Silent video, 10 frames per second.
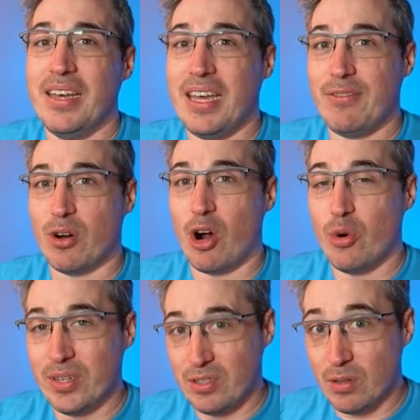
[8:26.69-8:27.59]
If you're
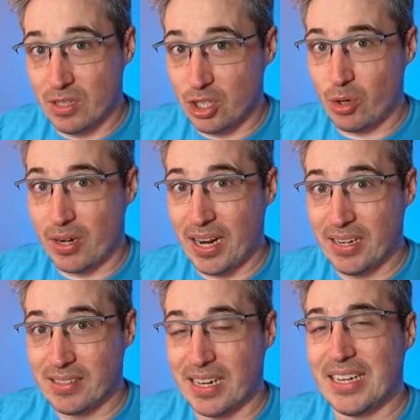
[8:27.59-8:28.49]
always using
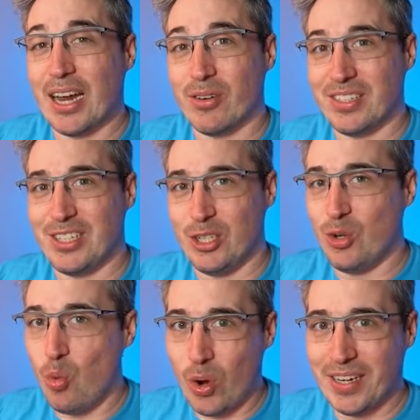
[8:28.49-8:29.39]
shorthands, I guarantee you
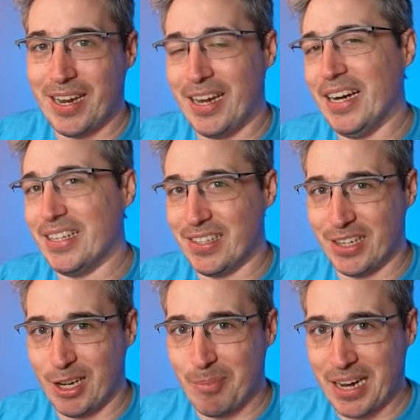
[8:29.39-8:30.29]
one day it's gonna
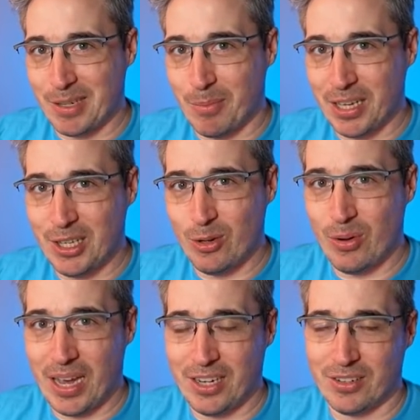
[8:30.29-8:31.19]
come back to bite you,
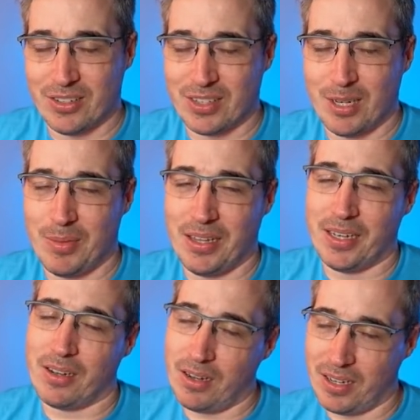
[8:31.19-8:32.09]
and you're just gonna be
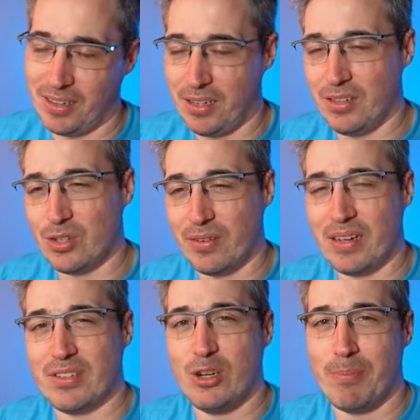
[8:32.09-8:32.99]
like, oh, and then you sort of
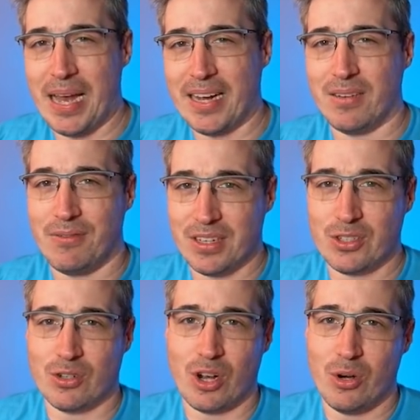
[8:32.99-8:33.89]
have to go back and fix
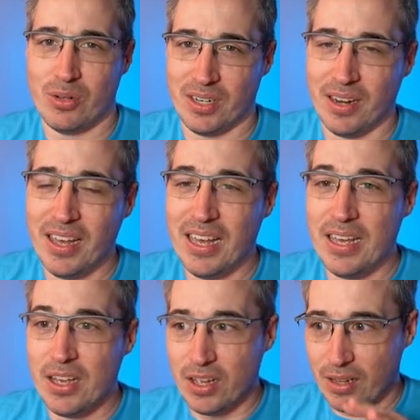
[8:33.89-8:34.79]
your code and
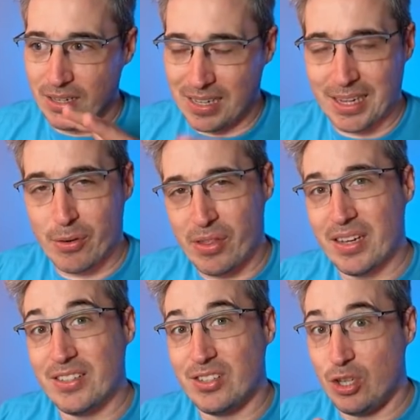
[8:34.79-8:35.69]
declare
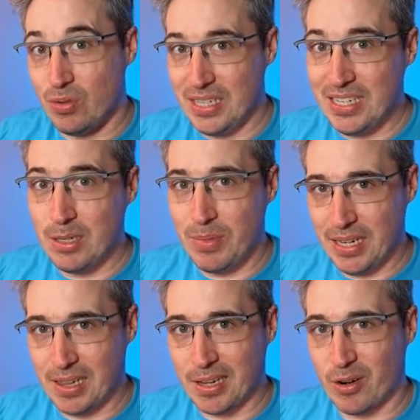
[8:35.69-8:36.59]
things you need to be
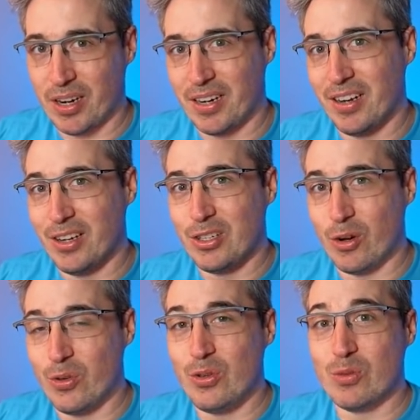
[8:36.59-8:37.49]
declaring.
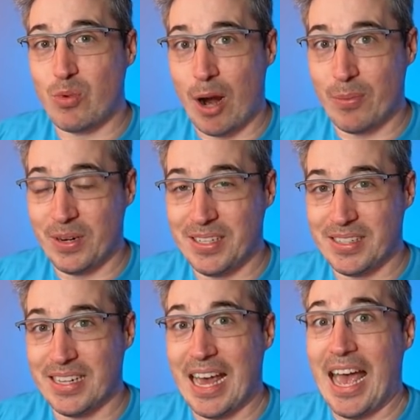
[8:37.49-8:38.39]
Don't use properties
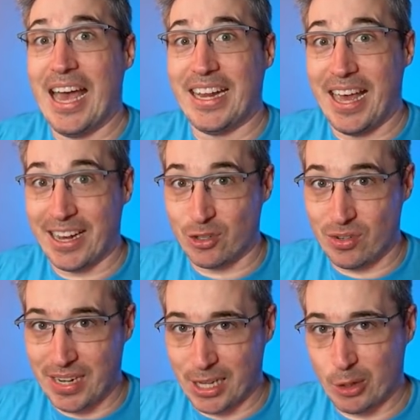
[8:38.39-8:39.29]
that add
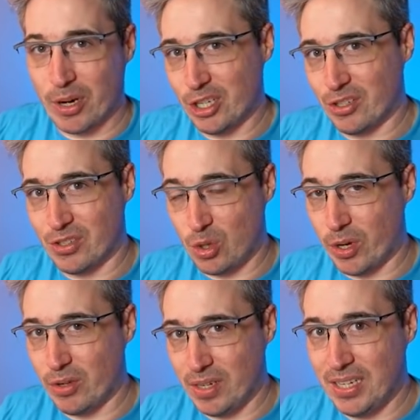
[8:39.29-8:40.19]
extra declarations to
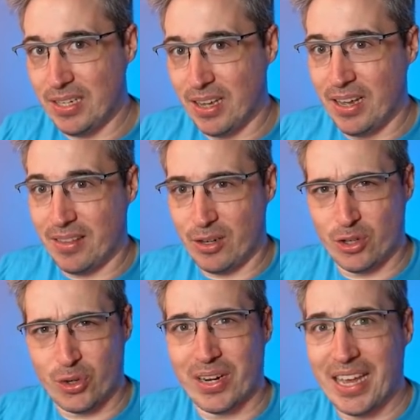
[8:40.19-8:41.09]
what you need that are
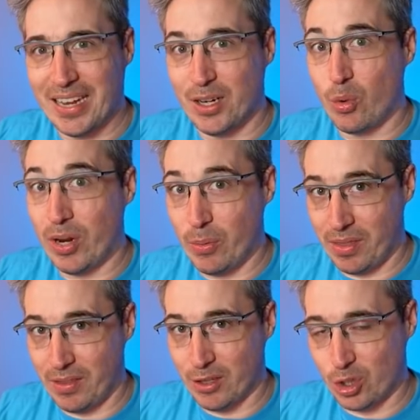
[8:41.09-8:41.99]
sort of hidden away
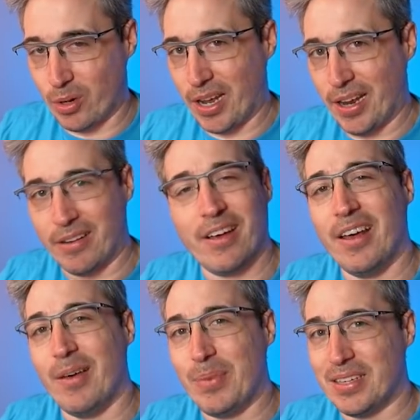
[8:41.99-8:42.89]
within the shorthand,
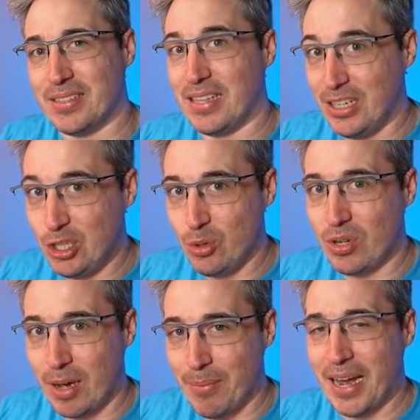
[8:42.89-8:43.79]
because they do
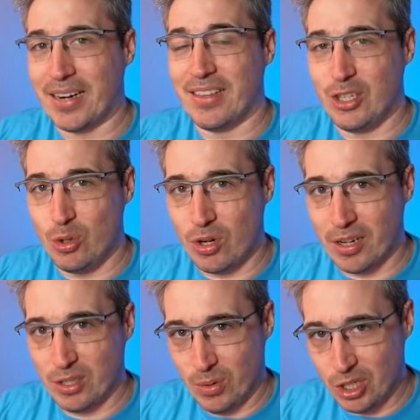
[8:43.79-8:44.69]
come back, they do
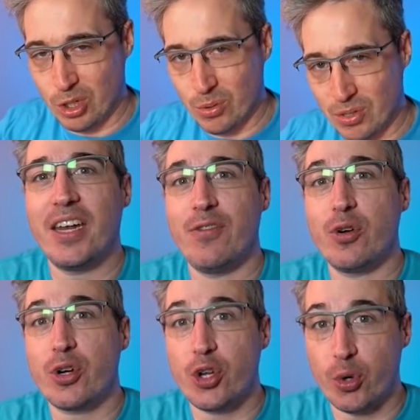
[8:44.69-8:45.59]
cause you issues. And if
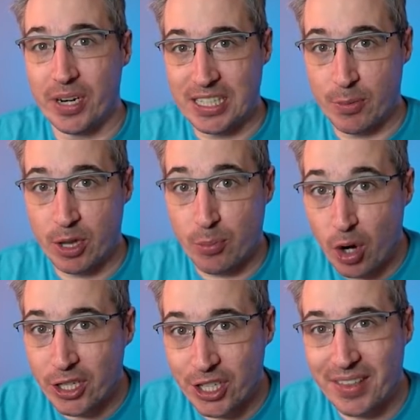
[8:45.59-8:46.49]
you're curious about the
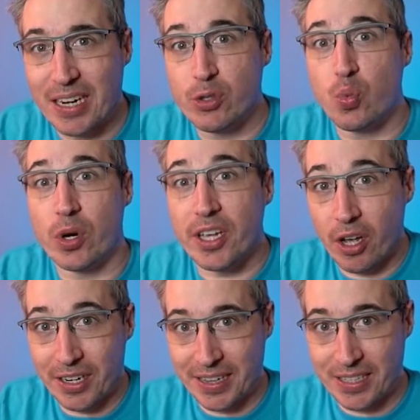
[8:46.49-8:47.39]
project that I was
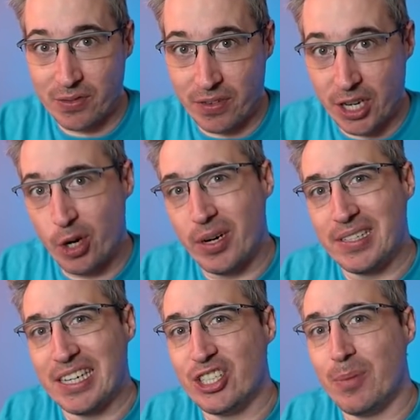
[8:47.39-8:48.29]
working on in this video, it
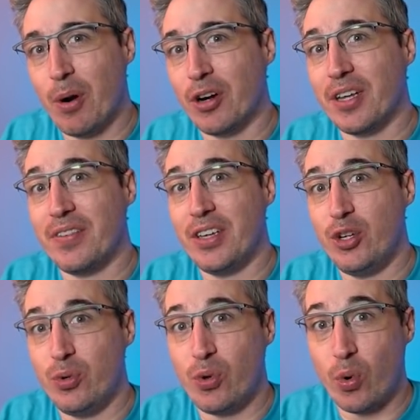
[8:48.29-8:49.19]
is actually part of a
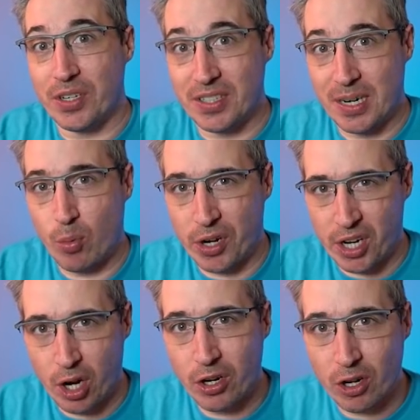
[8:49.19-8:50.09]
new course that I'm
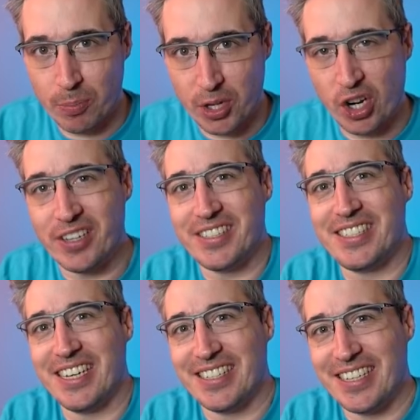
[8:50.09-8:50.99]
working on called Beyond
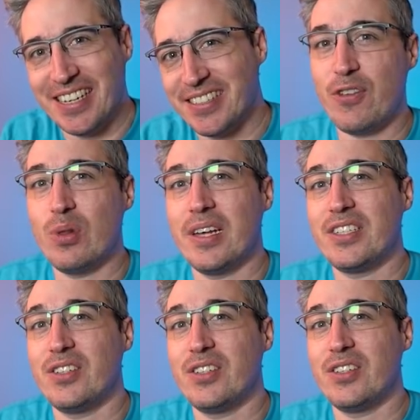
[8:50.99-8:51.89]
C S S. If you'd
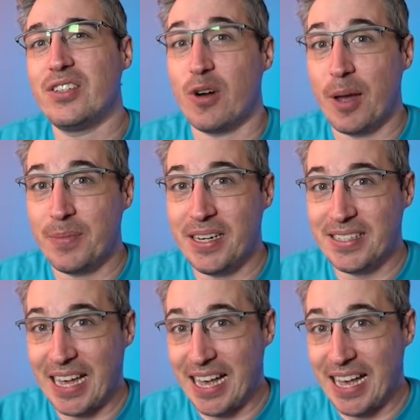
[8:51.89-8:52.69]
like to sign up for updates